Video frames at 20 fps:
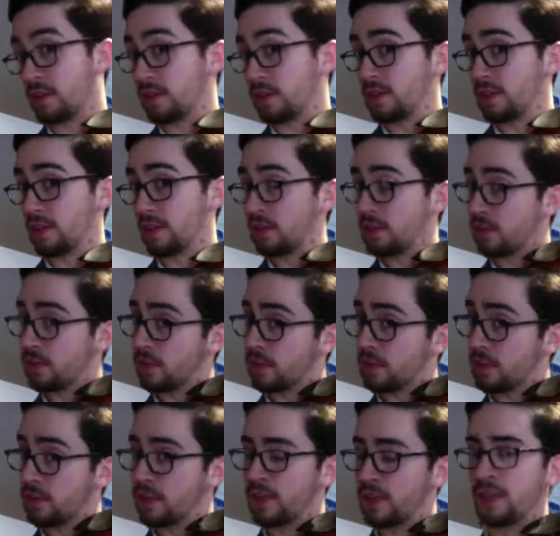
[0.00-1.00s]

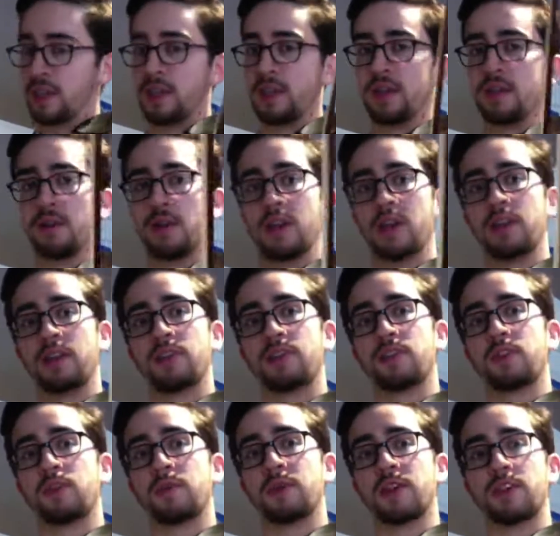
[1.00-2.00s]
All right, it's
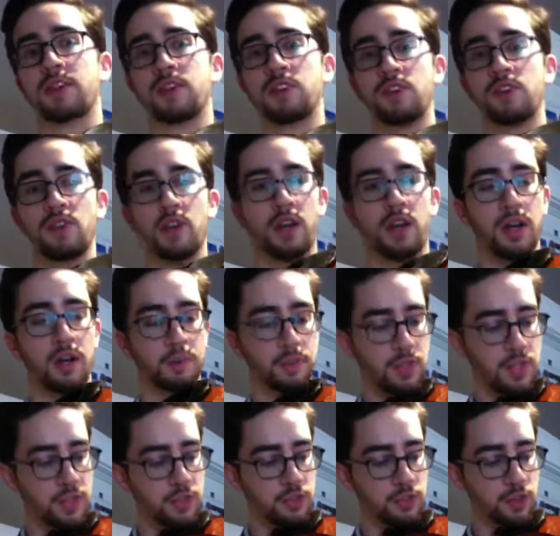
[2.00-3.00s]
going to be on the
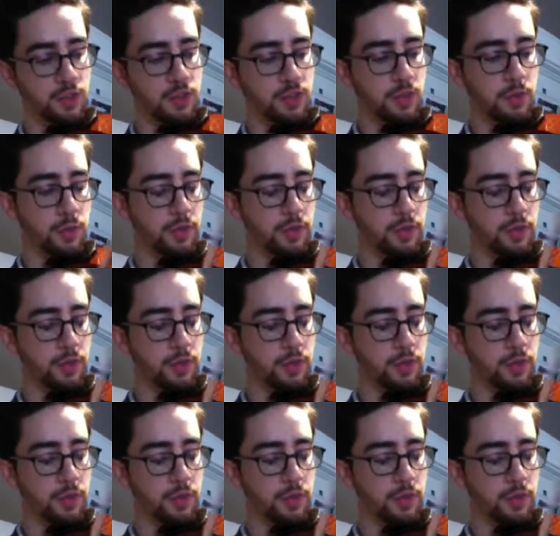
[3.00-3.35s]
D string, though.